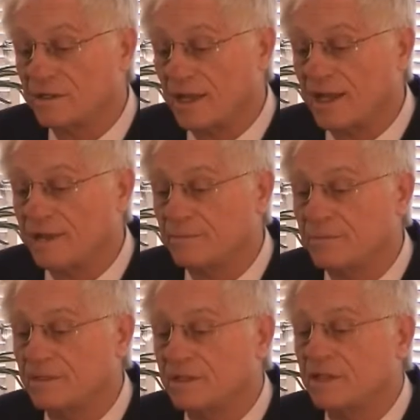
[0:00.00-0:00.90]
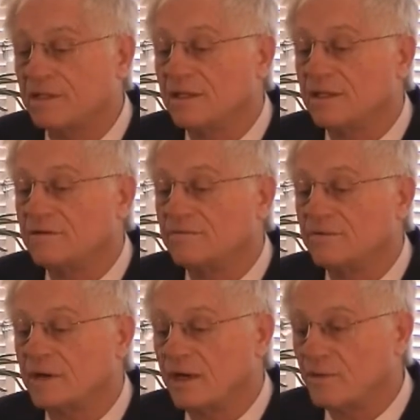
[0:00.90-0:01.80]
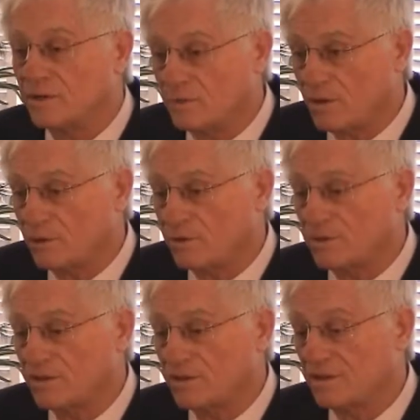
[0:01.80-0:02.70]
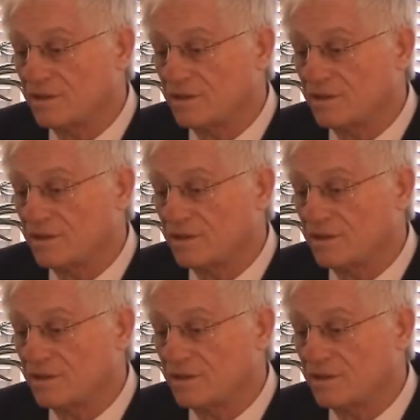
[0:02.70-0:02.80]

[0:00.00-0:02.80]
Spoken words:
time for our growth